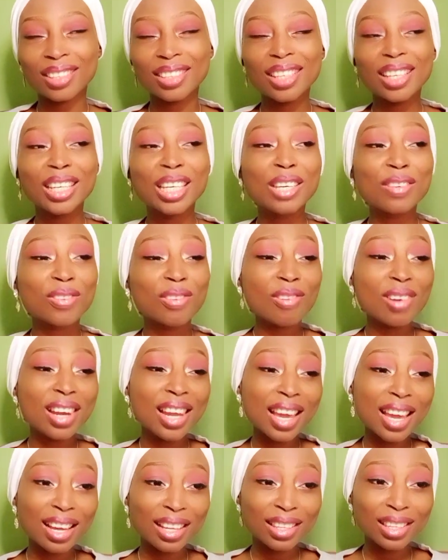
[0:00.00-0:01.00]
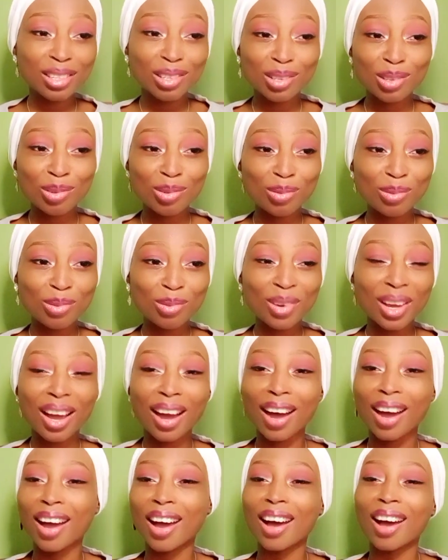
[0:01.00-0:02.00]
If you layer these two,
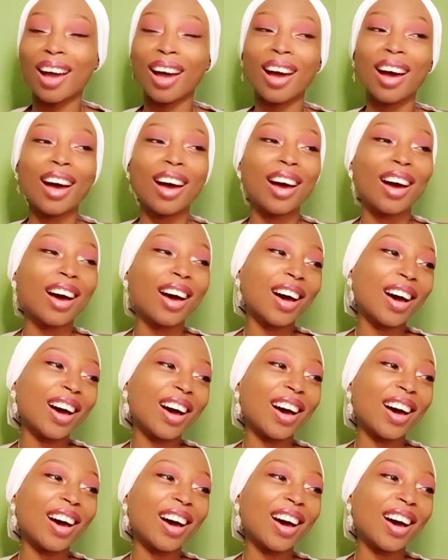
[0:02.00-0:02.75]
girl,